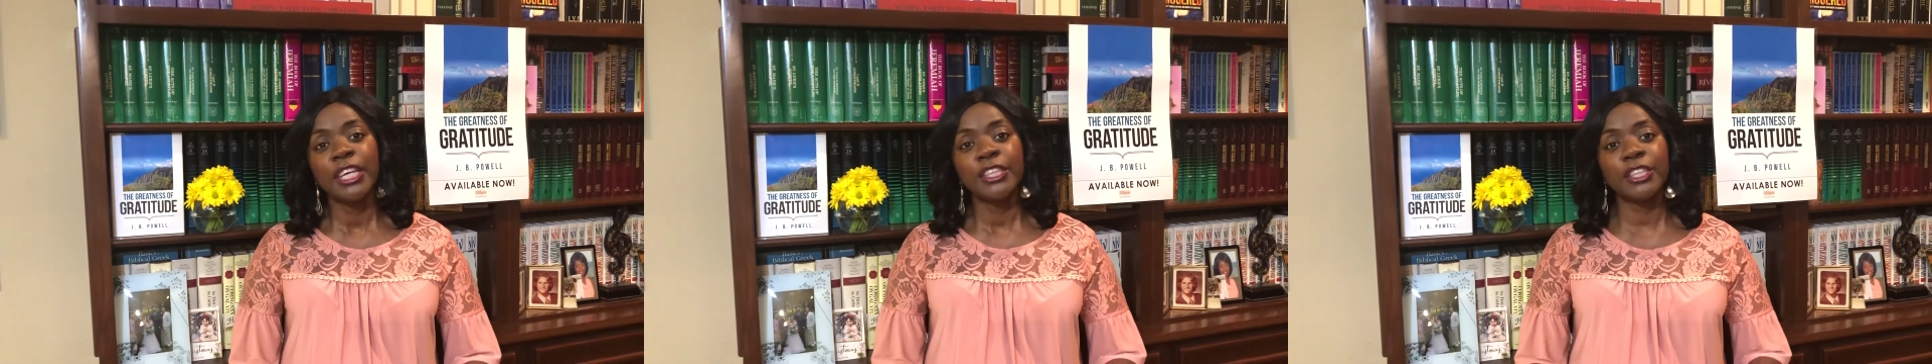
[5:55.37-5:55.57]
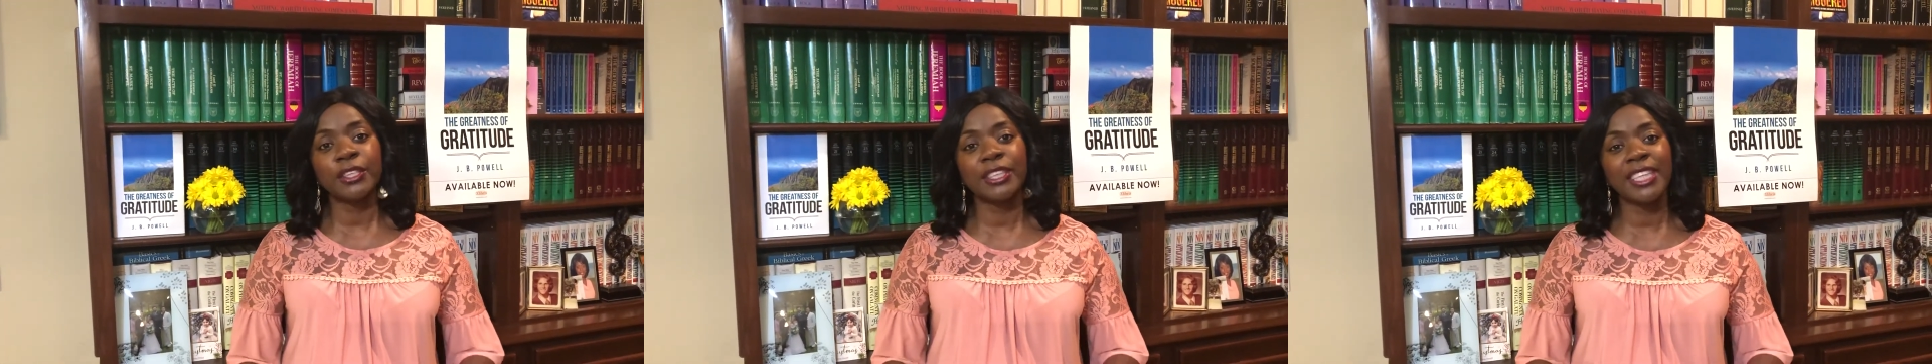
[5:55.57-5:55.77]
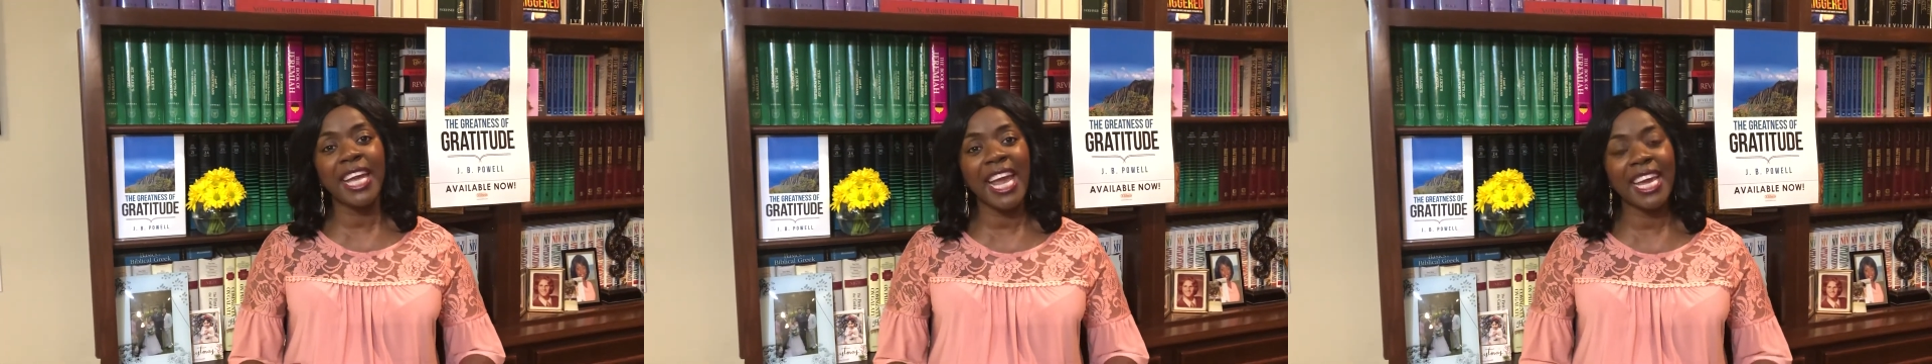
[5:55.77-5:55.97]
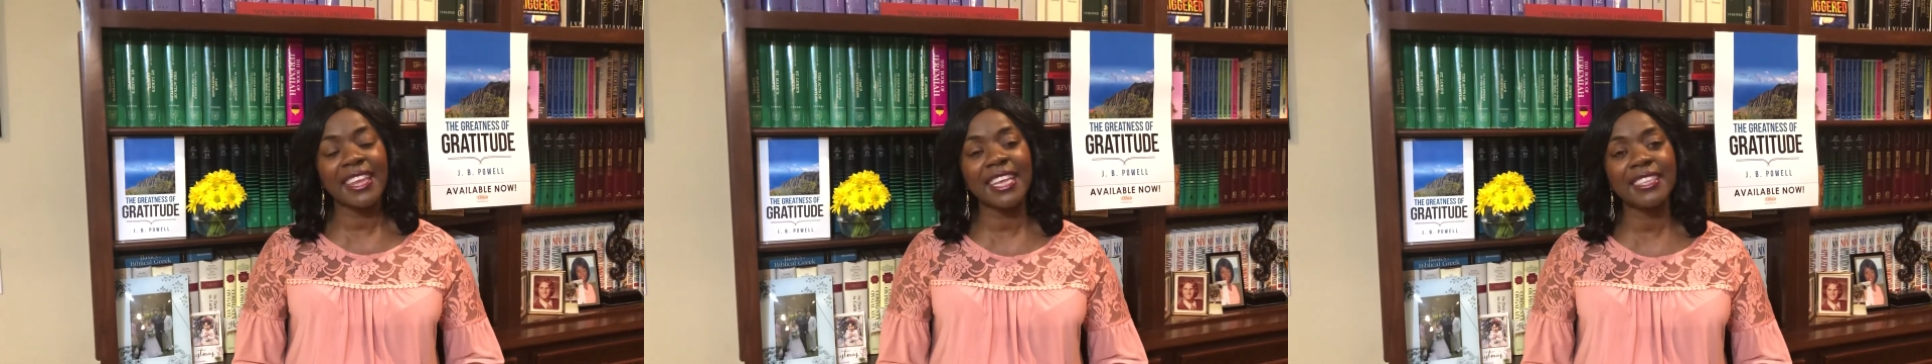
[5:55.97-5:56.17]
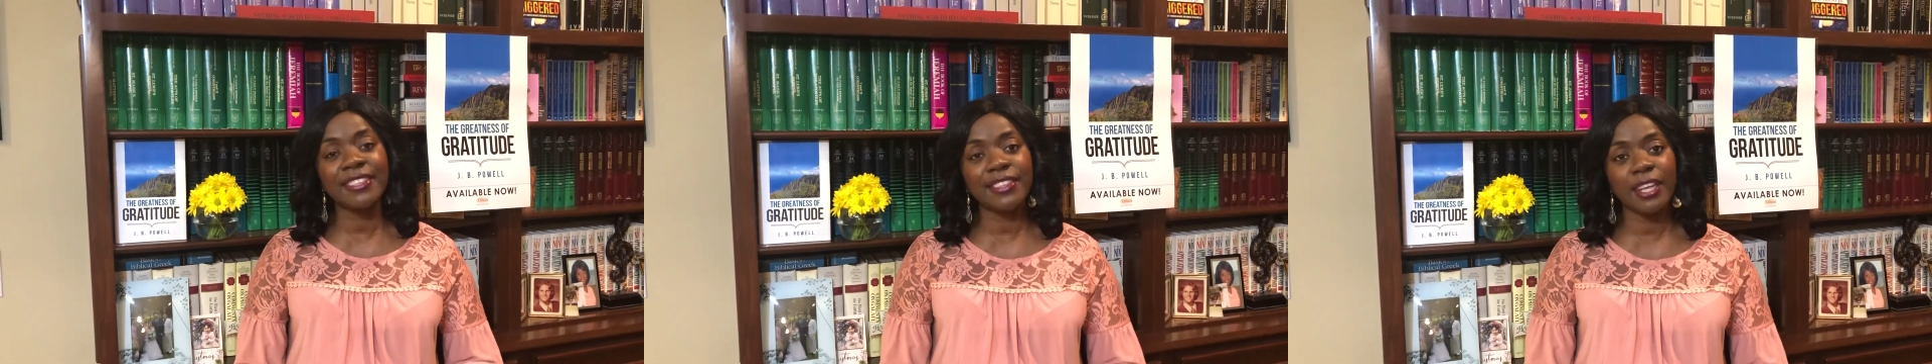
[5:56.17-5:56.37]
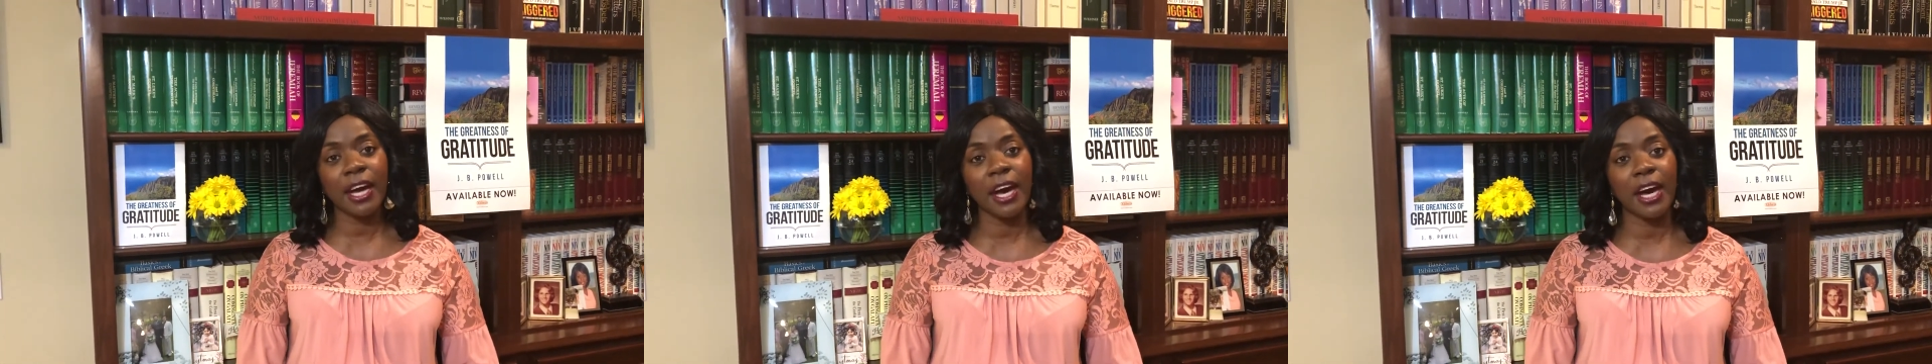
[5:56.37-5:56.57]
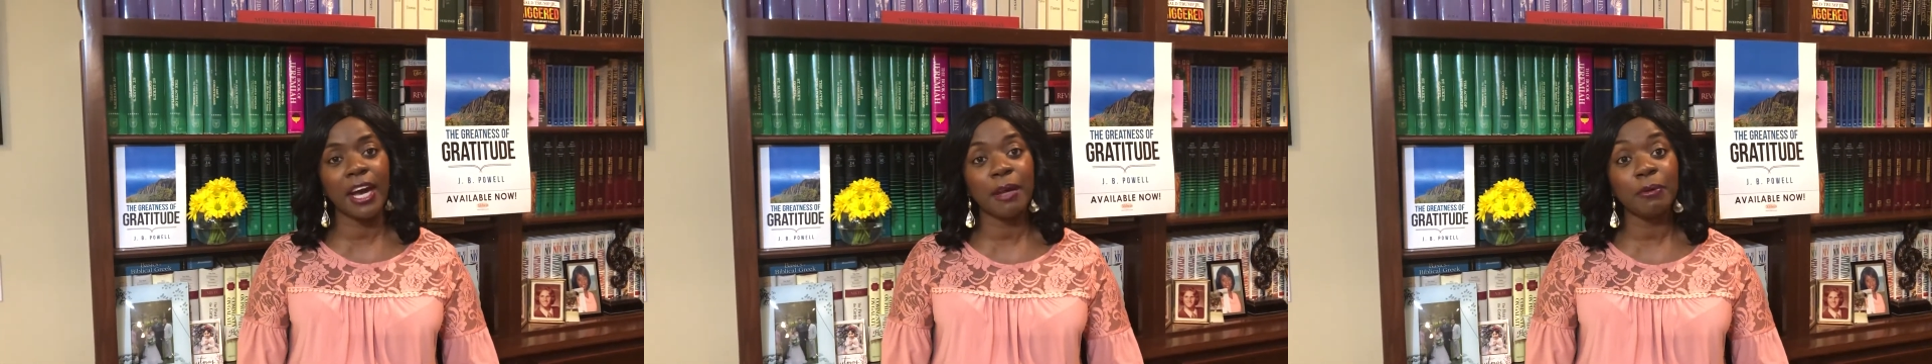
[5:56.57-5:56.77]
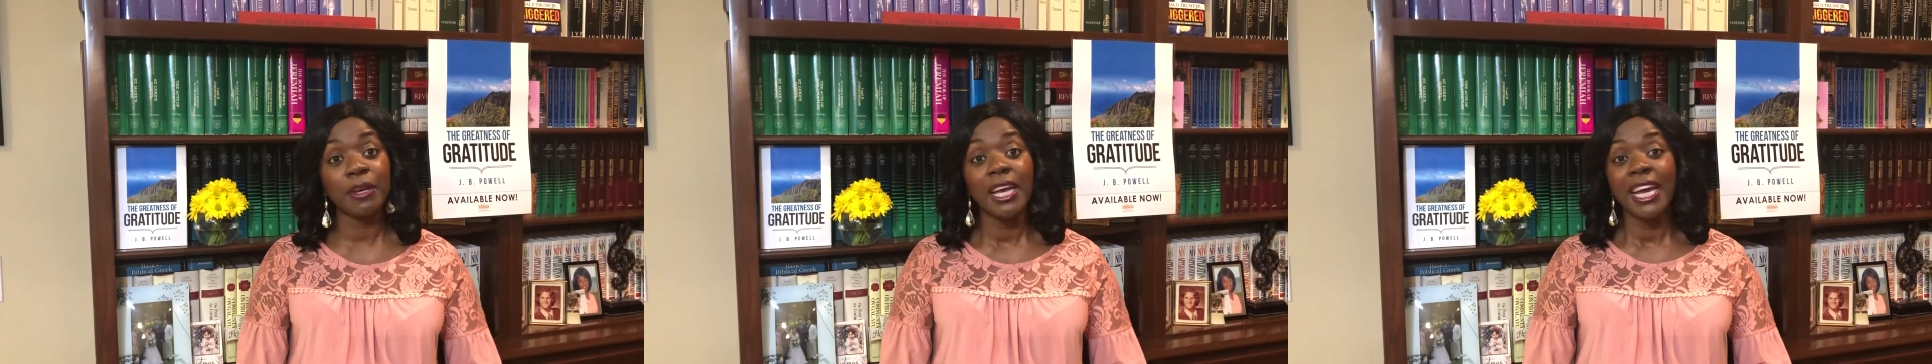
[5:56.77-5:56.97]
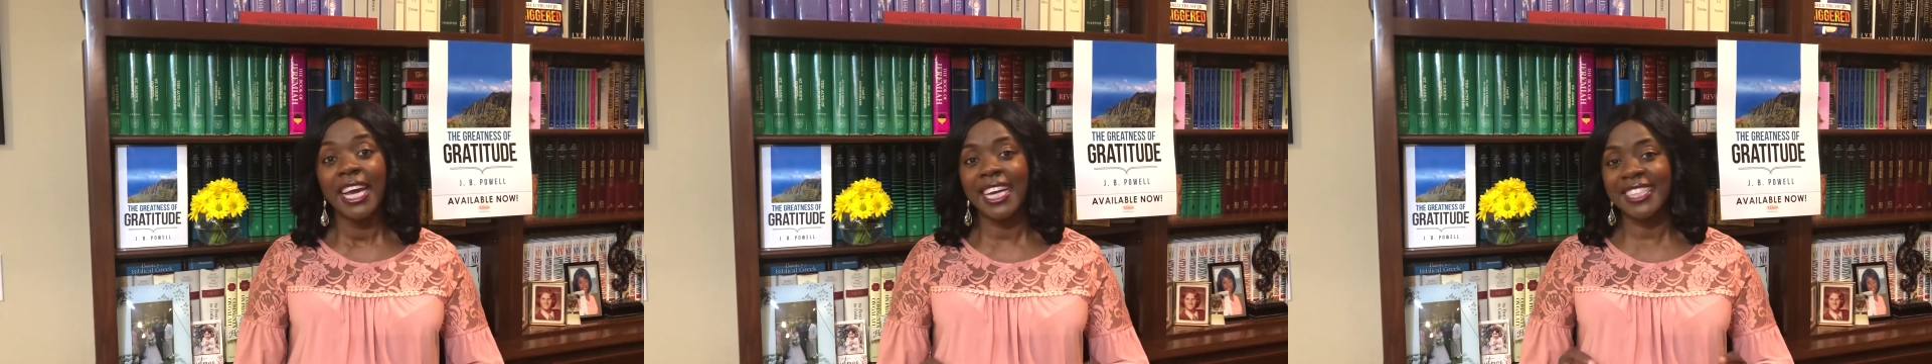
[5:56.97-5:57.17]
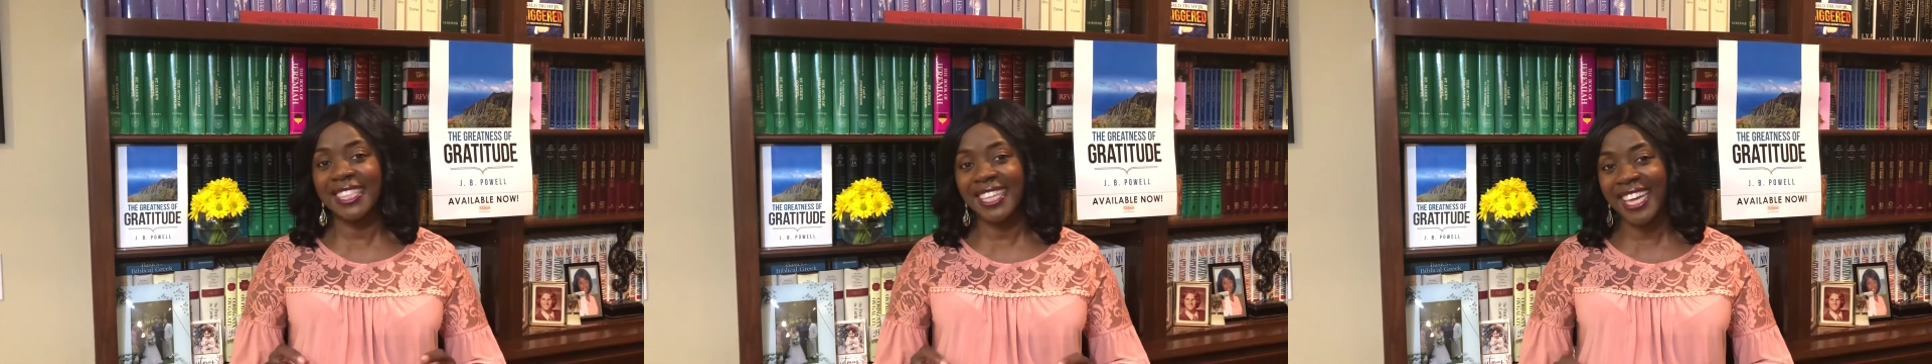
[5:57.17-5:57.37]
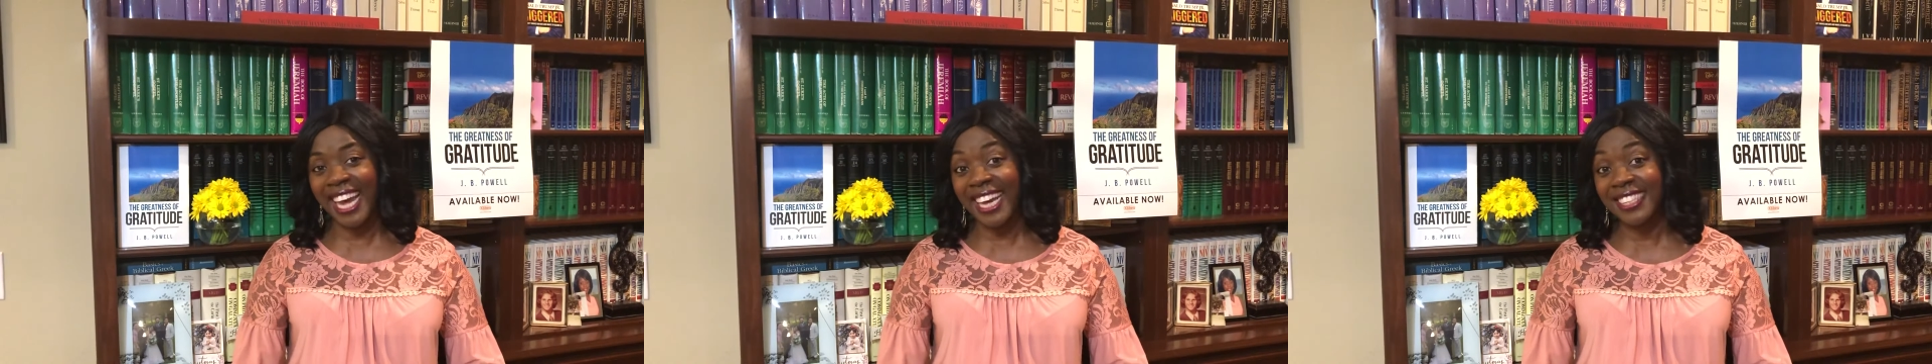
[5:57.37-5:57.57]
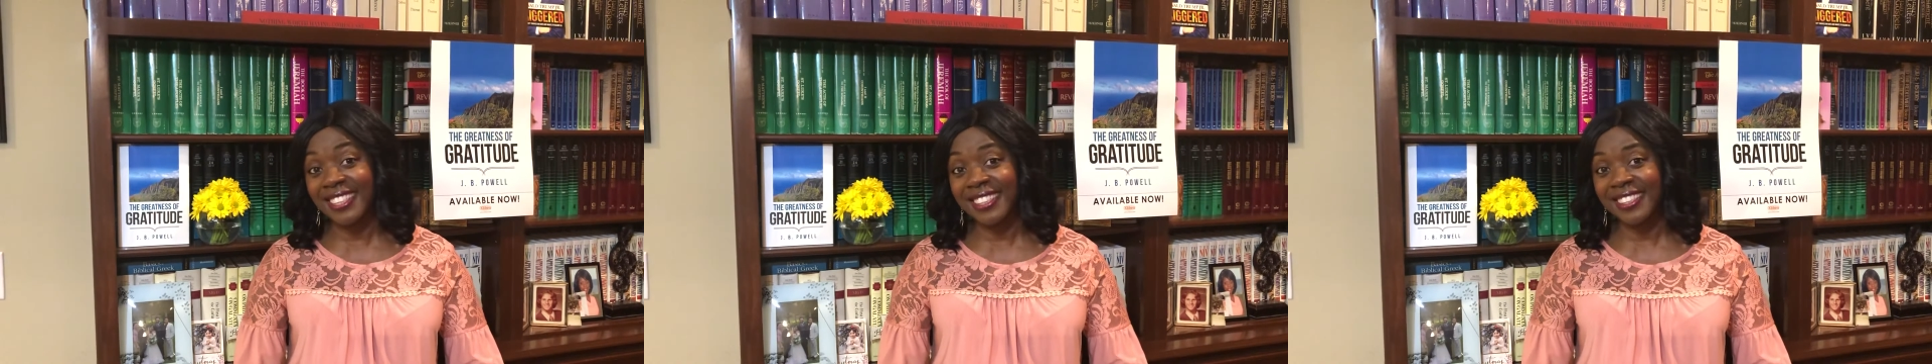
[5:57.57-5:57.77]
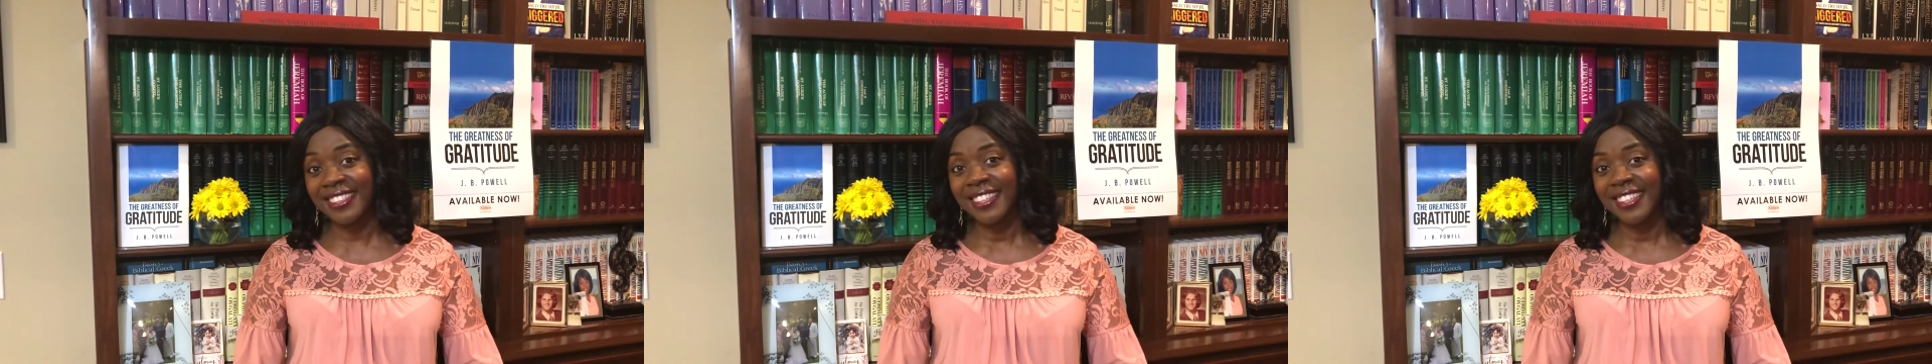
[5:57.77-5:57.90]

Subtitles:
to take this time. It's Lent.